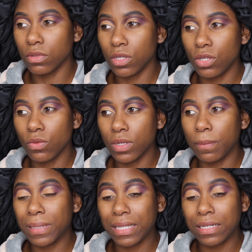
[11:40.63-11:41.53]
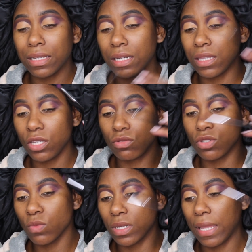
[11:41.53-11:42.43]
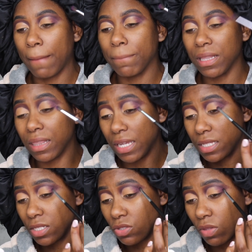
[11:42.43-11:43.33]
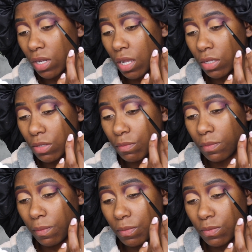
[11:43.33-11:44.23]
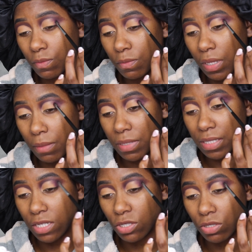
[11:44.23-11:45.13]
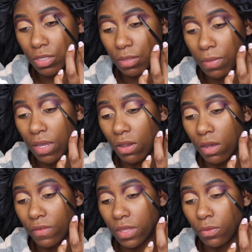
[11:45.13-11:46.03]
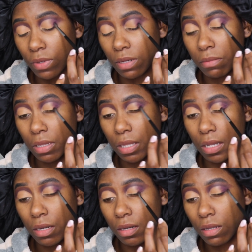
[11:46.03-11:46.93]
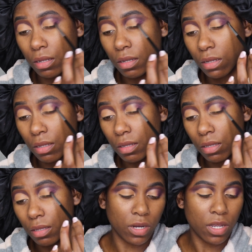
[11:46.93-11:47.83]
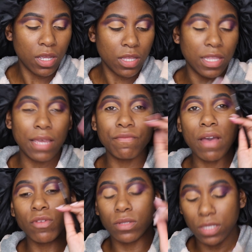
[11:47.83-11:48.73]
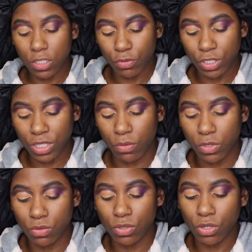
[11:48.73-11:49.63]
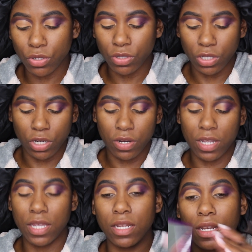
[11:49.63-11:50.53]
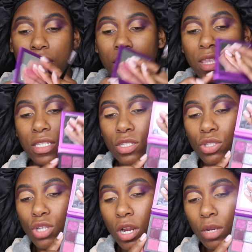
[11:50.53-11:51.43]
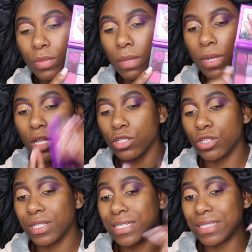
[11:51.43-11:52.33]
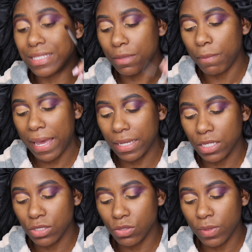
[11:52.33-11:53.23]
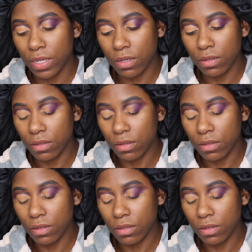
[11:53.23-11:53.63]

And you don't wanna blend anything, you just wanna like place it so the color pigmentation starts to pay off, and then we're gonna blend. The M506 brush that we used earlier in this darker plum color, you're gonna dip back into it,